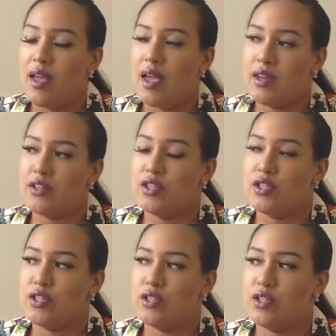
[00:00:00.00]
And it
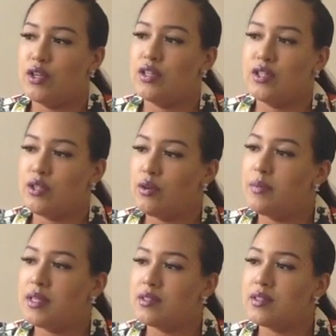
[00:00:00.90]
just turned into a
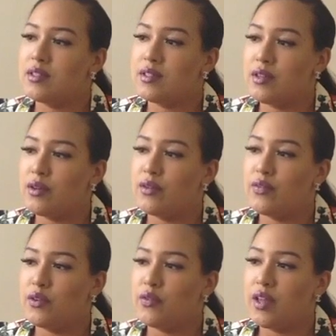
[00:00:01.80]
business, a
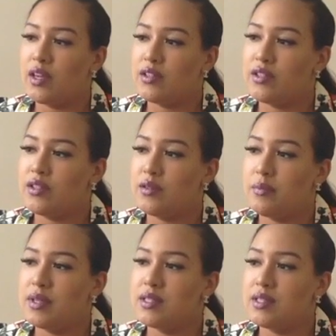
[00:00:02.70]

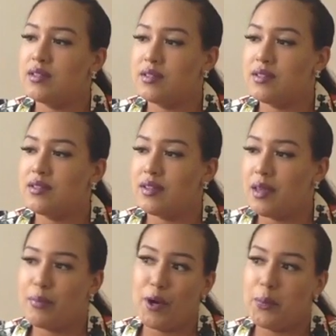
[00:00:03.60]
full-fledged business
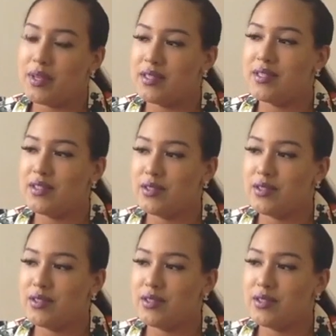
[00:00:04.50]
and purpose.